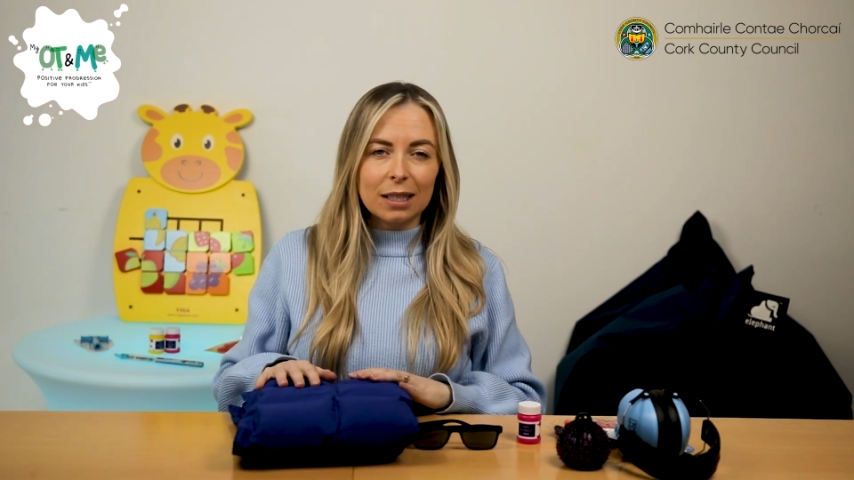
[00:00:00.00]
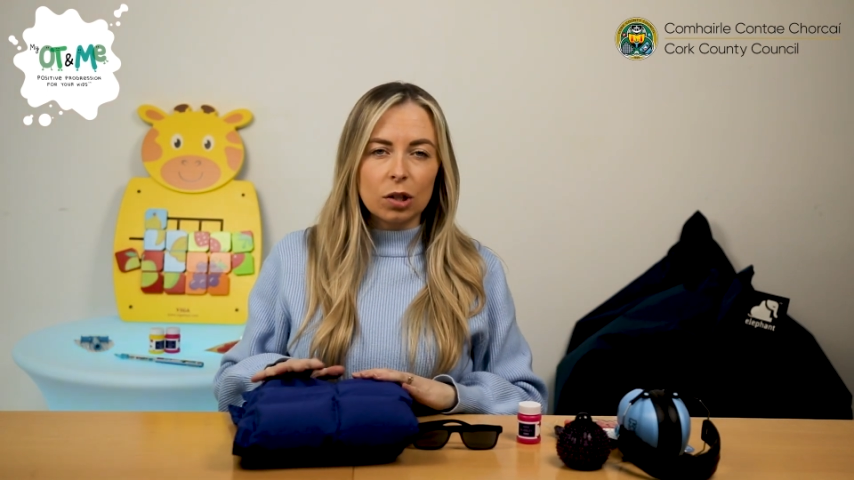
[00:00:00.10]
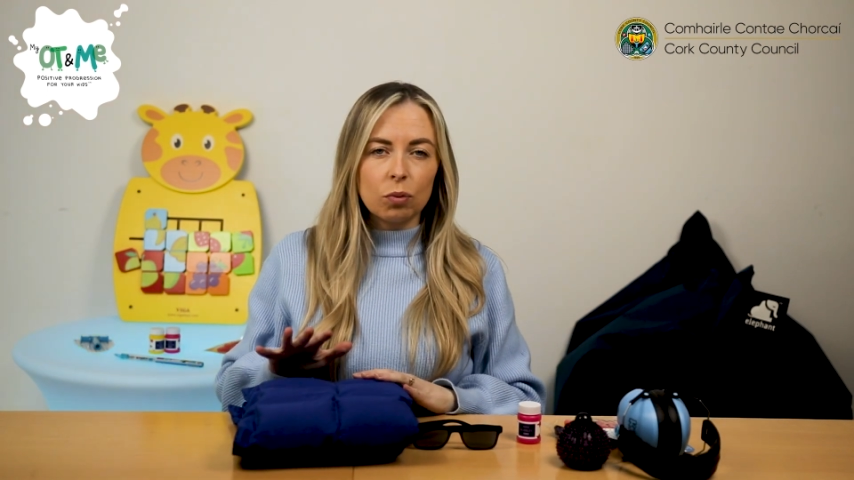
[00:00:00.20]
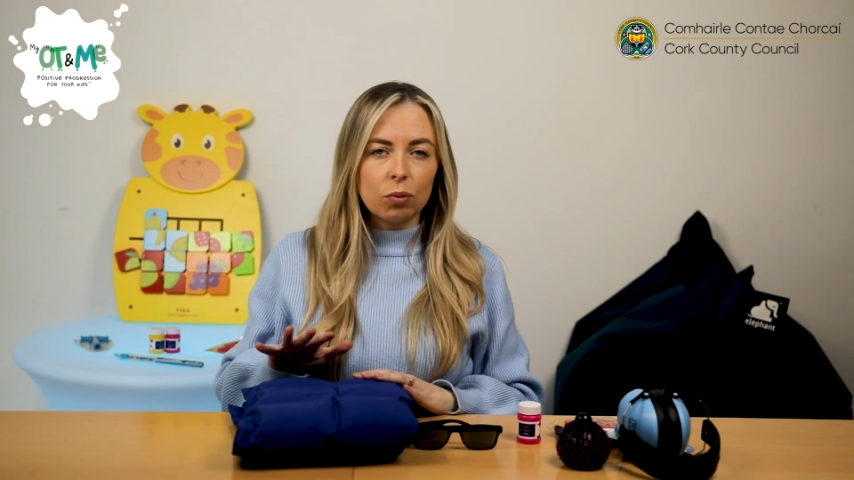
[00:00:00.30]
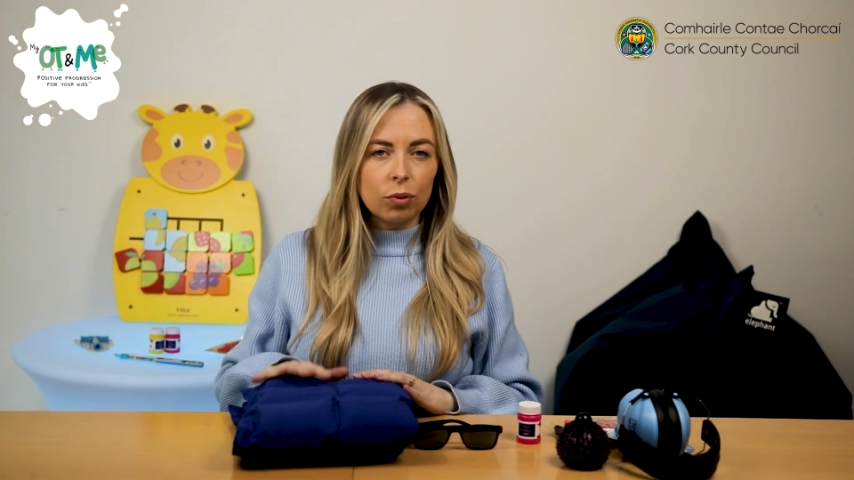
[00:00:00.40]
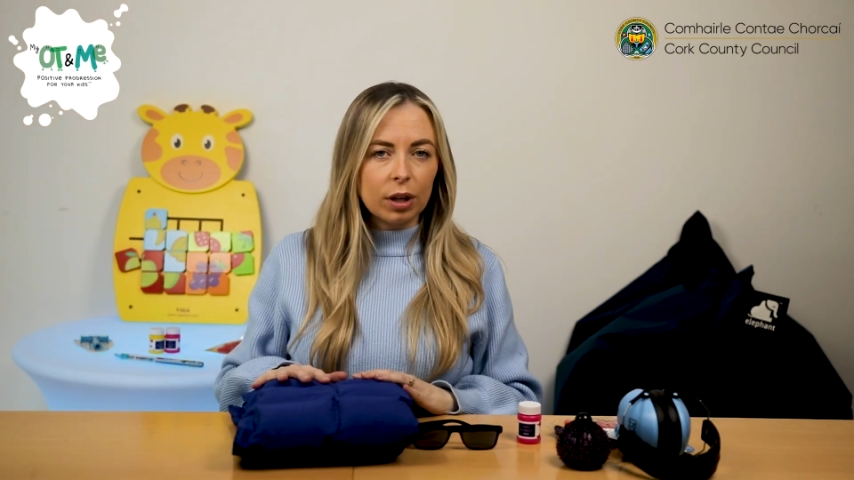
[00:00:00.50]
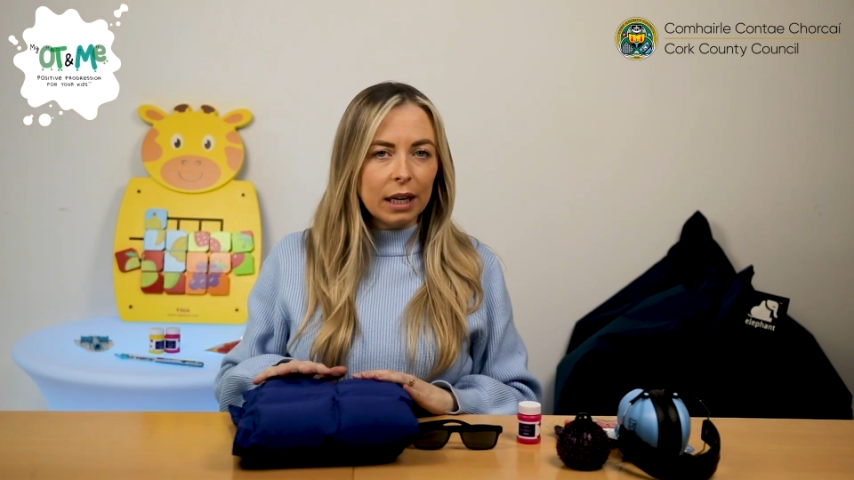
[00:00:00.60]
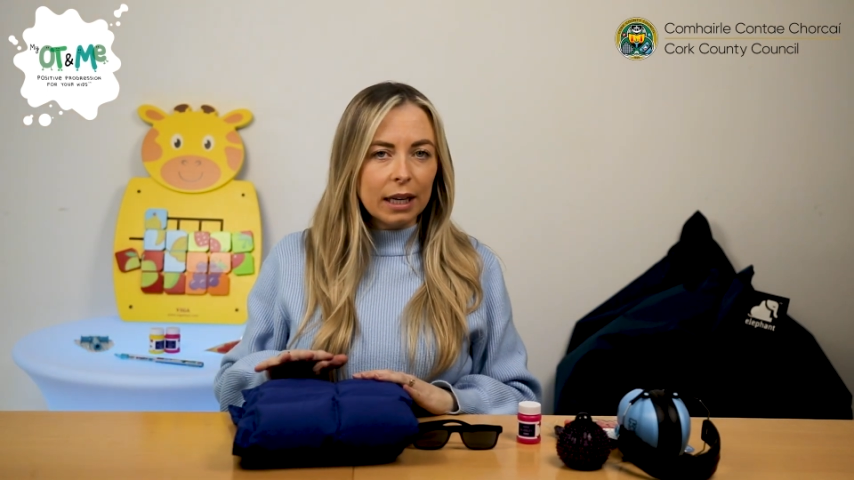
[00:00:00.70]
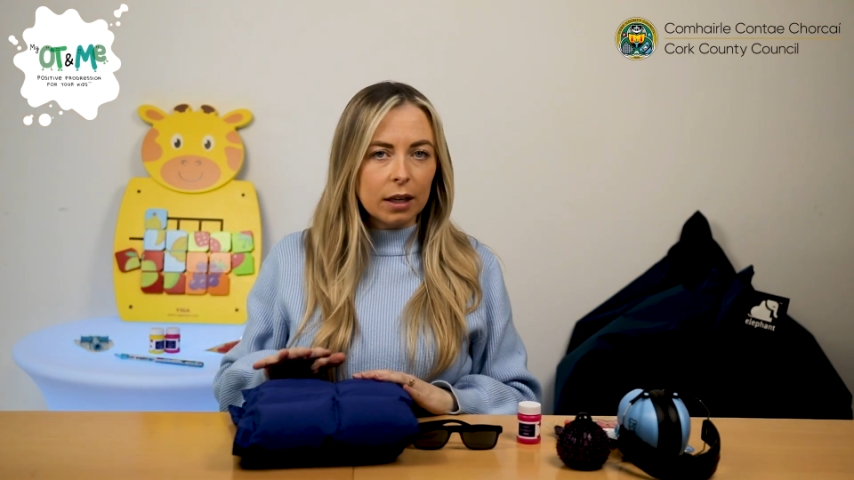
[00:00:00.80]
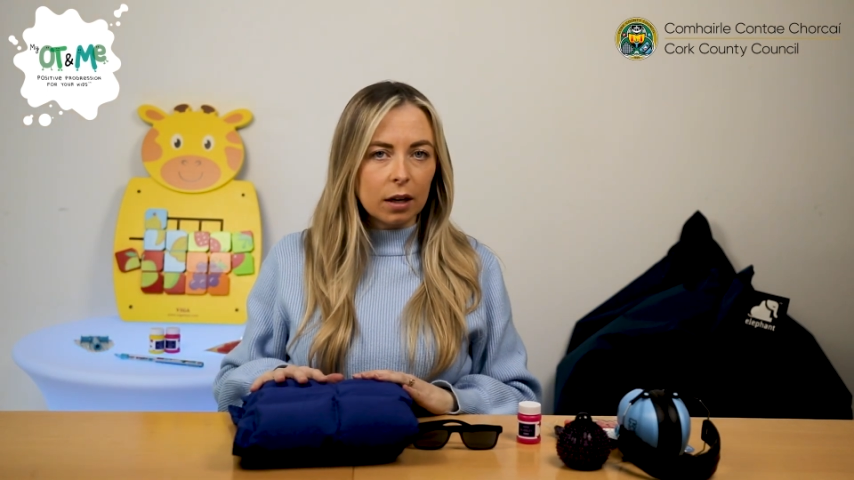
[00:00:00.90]
It's a
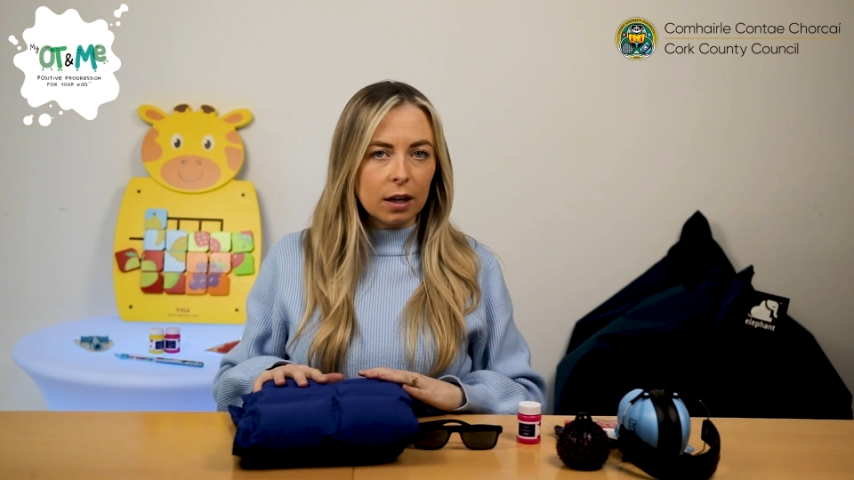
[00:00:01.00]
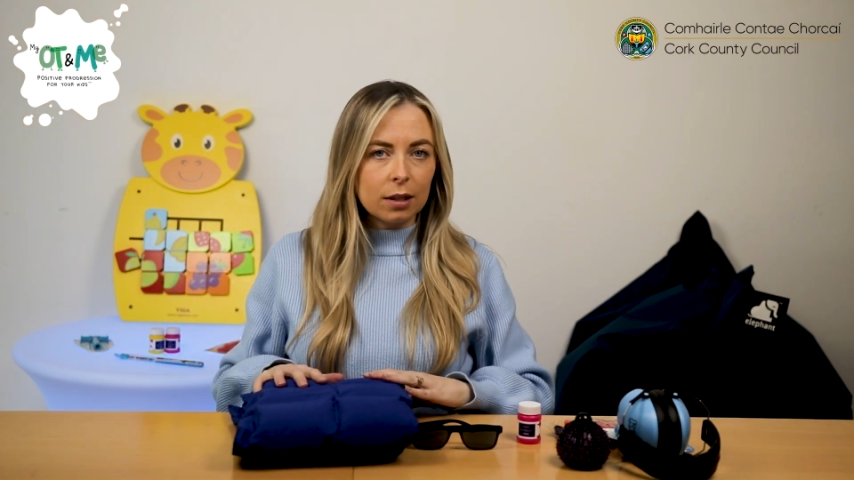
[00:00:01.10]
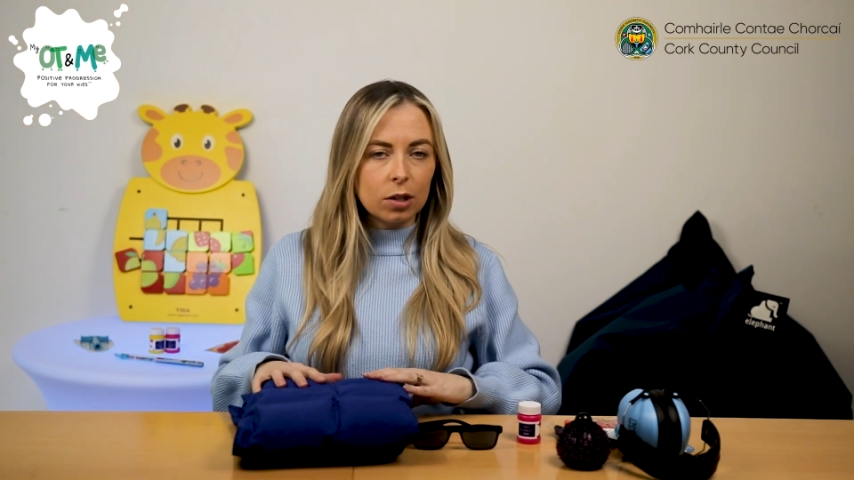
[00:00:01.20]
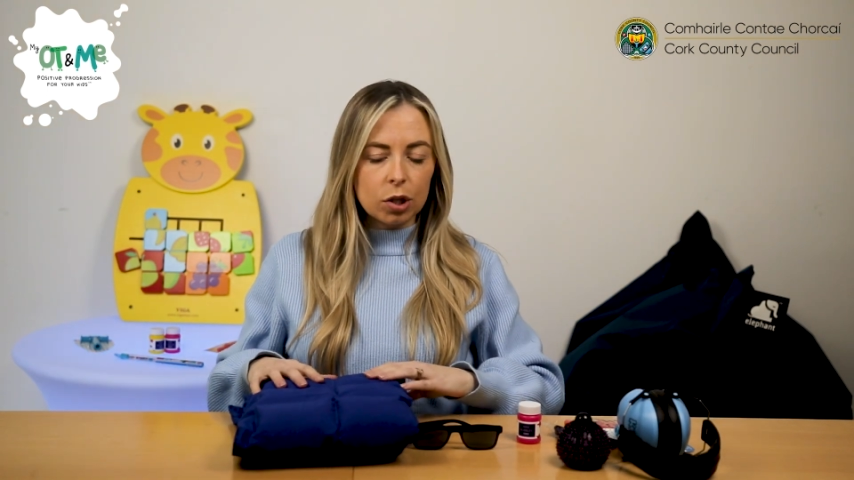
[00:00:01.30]
really nice